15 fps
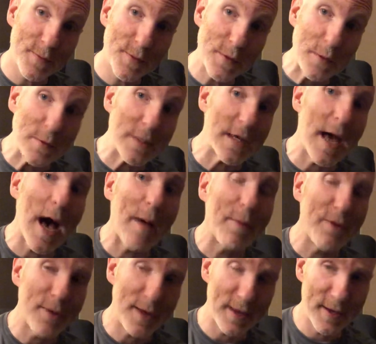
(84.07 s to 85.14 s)

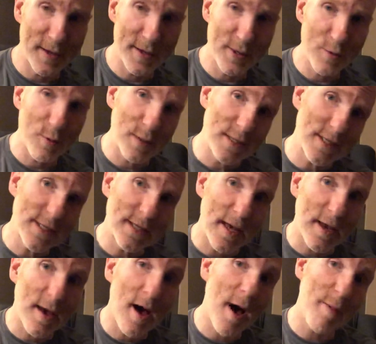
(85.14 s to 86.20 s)
sociopathy is, what
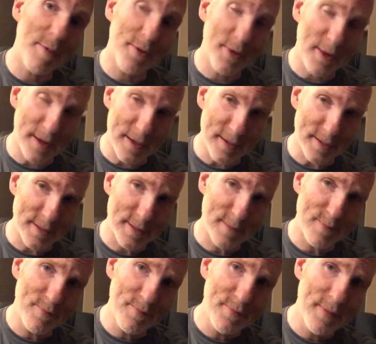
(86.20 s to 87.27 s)
psychopathy is,